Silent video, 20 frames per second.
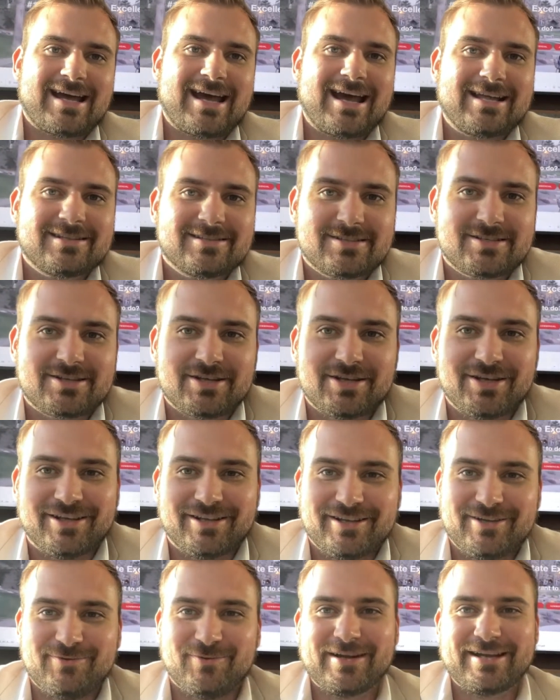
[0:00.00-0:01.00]

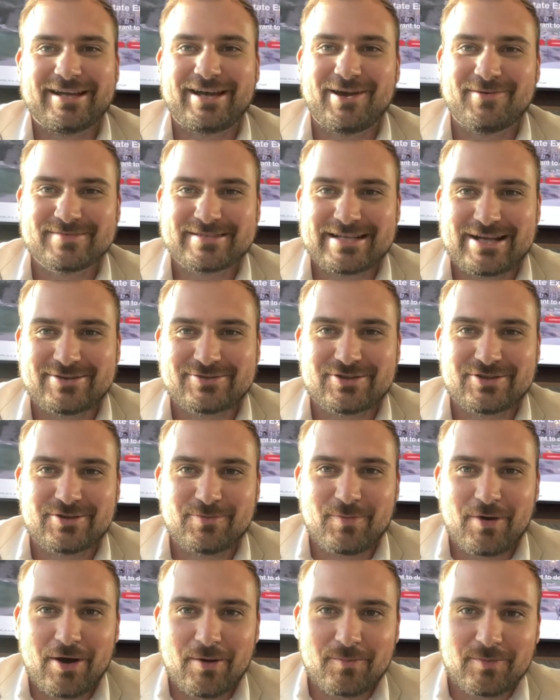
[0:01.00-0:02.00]
answered when it comes down to the
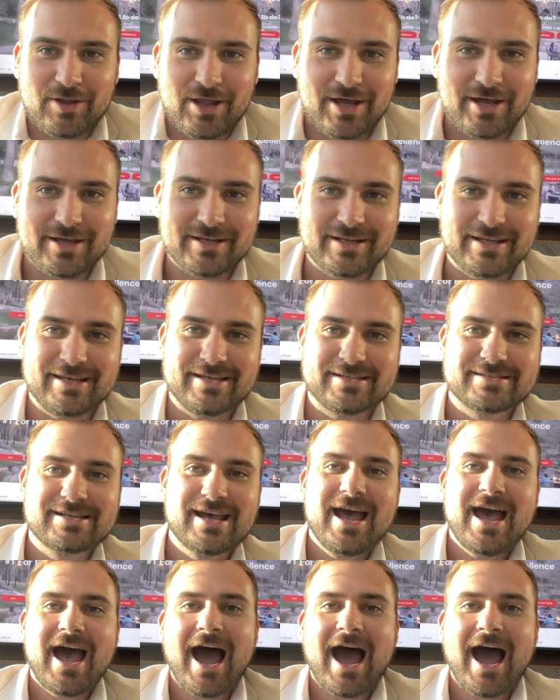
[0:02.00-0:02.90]
bottom line is